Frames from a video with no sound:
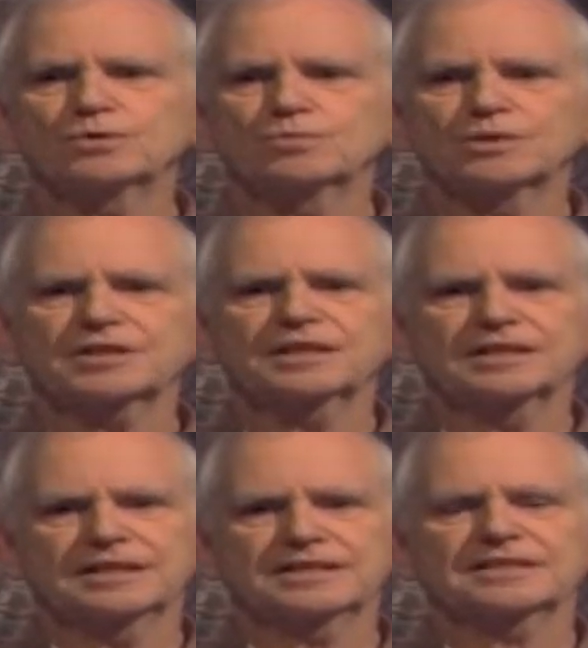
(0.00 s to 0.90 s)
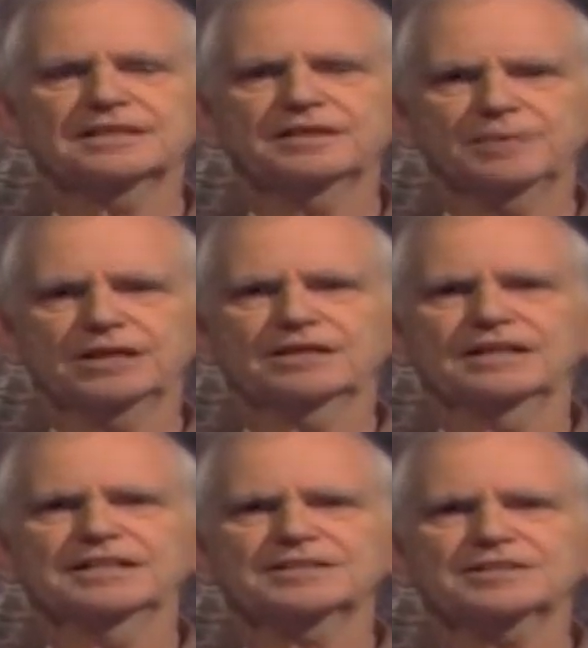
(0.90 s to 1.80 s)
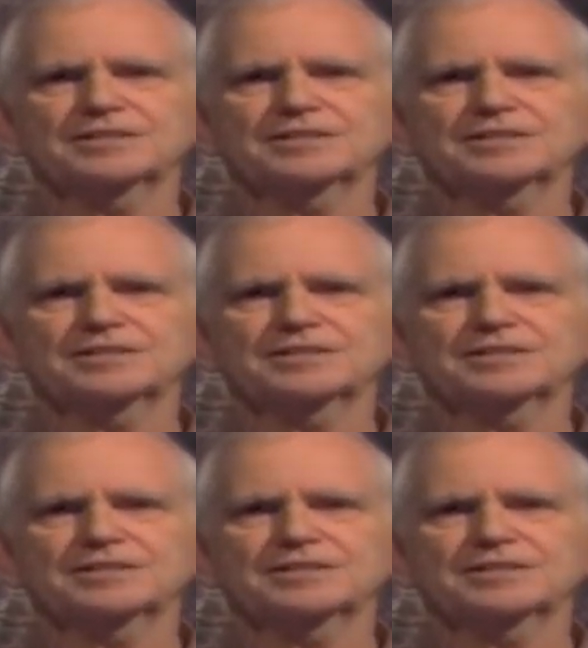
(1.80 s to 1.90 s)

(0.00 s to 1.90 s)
working class, and the middle class.